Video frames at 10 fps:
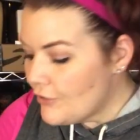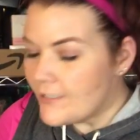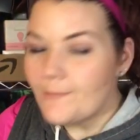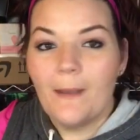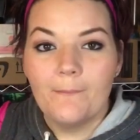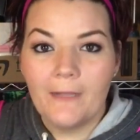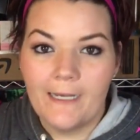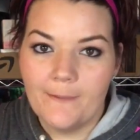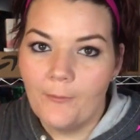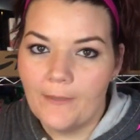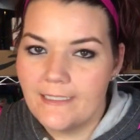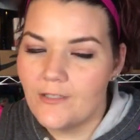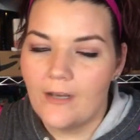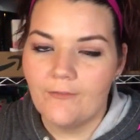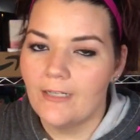Used my Plenty points,
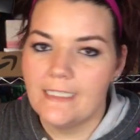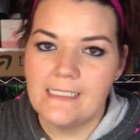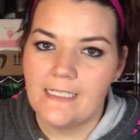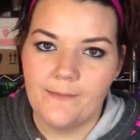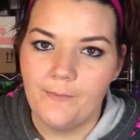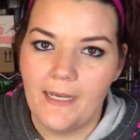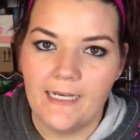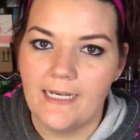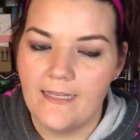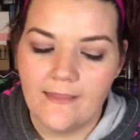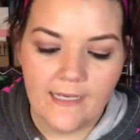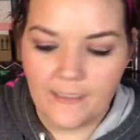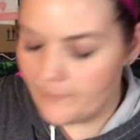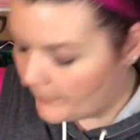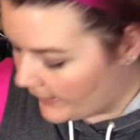so I really didn't pay
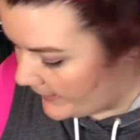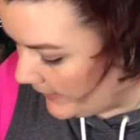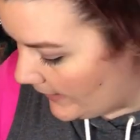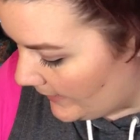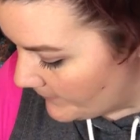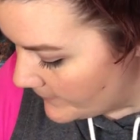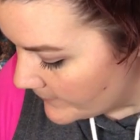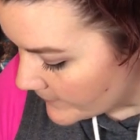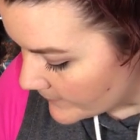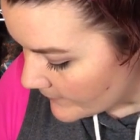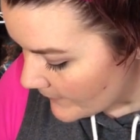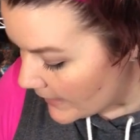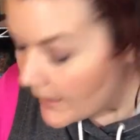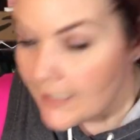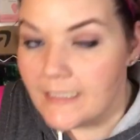anything, but
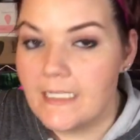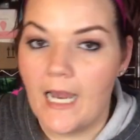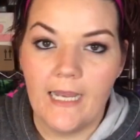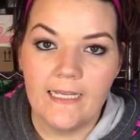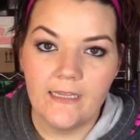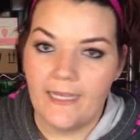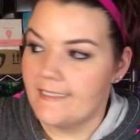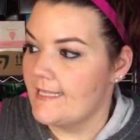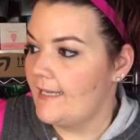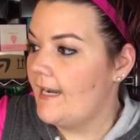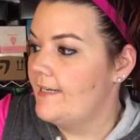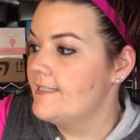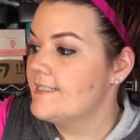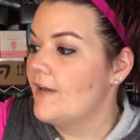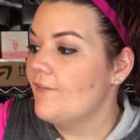yeah, he likes that kind
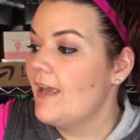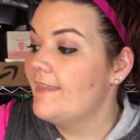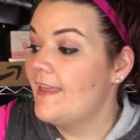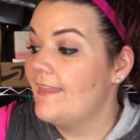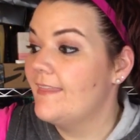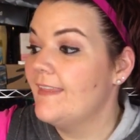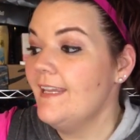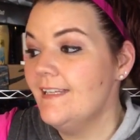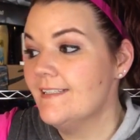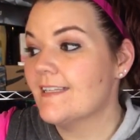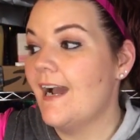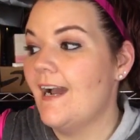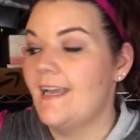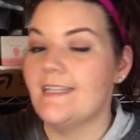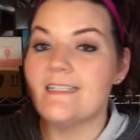of stuff. And then these
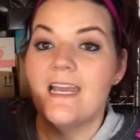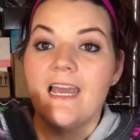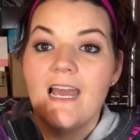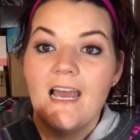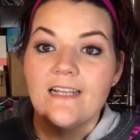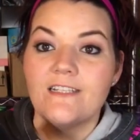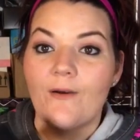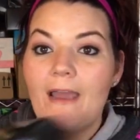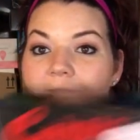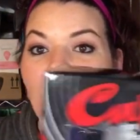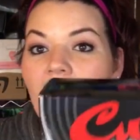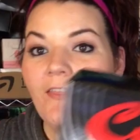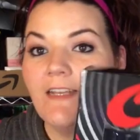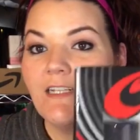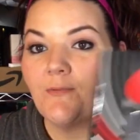guys, so I
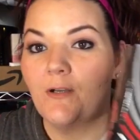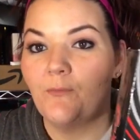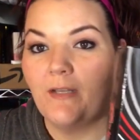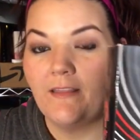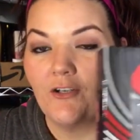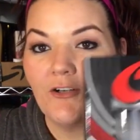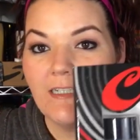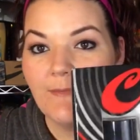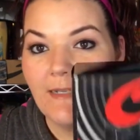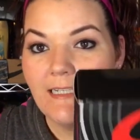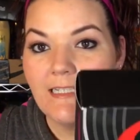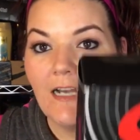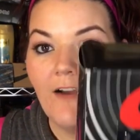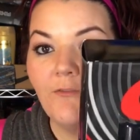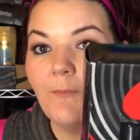found this one with the Christmas
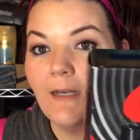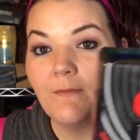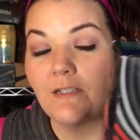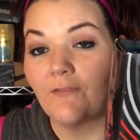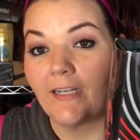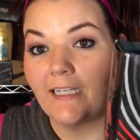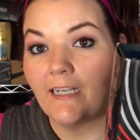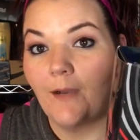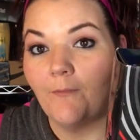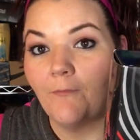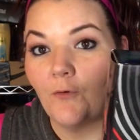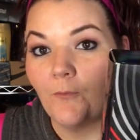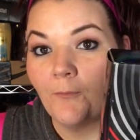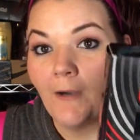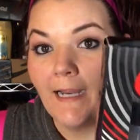stuff, but it was ringing up full
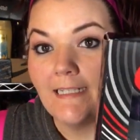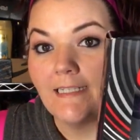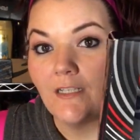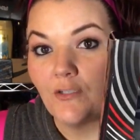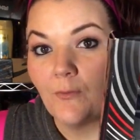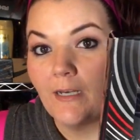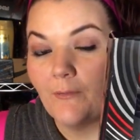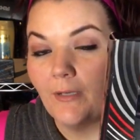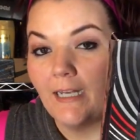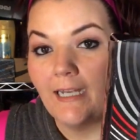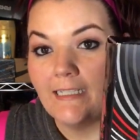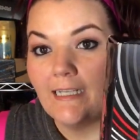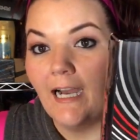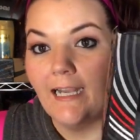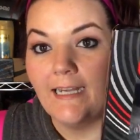price, the
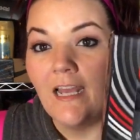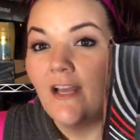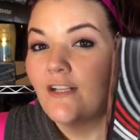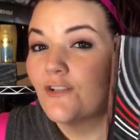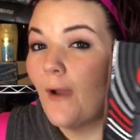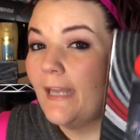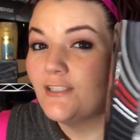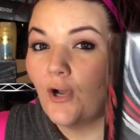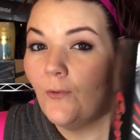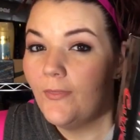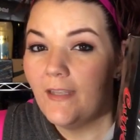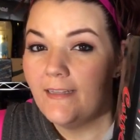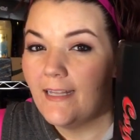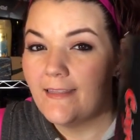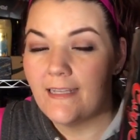$21.99. So I don't think
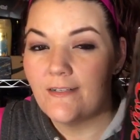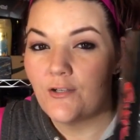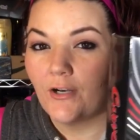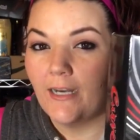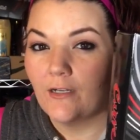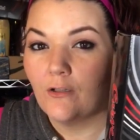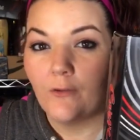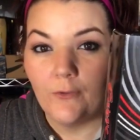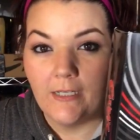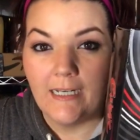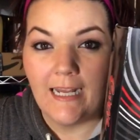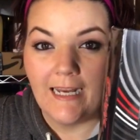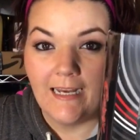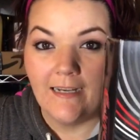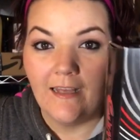that these are included
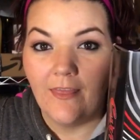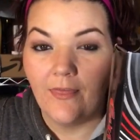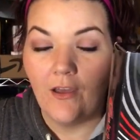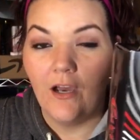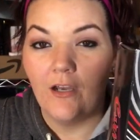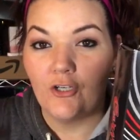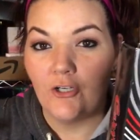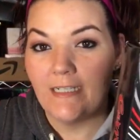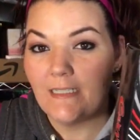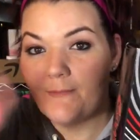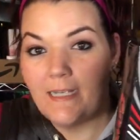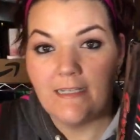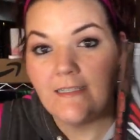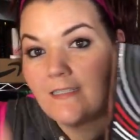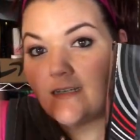in the
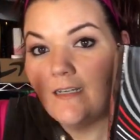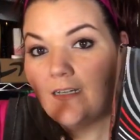Christmas